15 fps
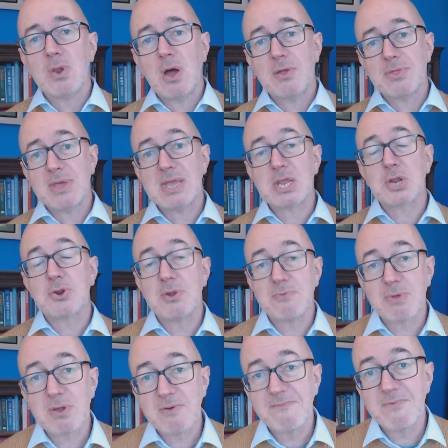on the history of the
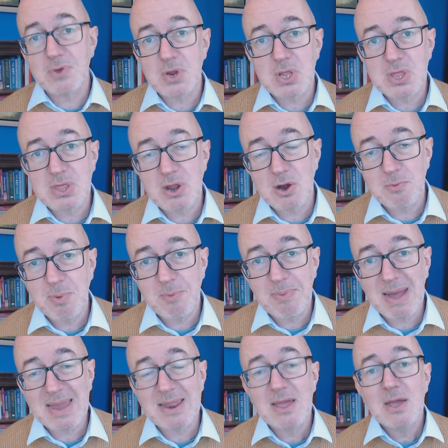conversion therapy
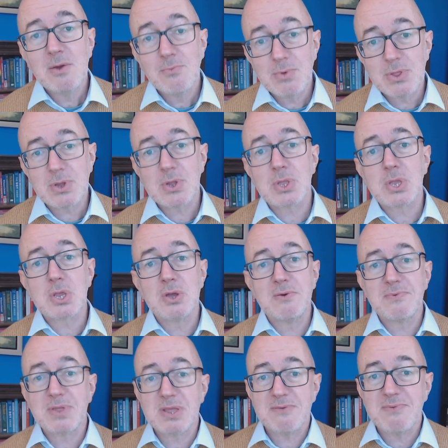ban with the
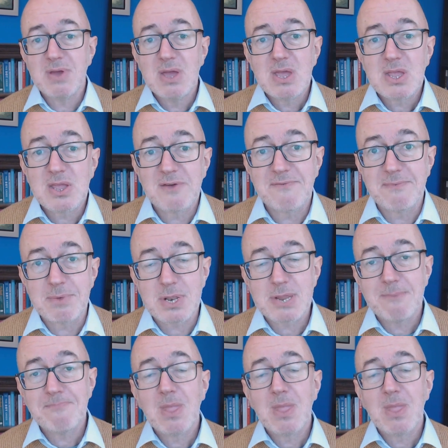Conservative government.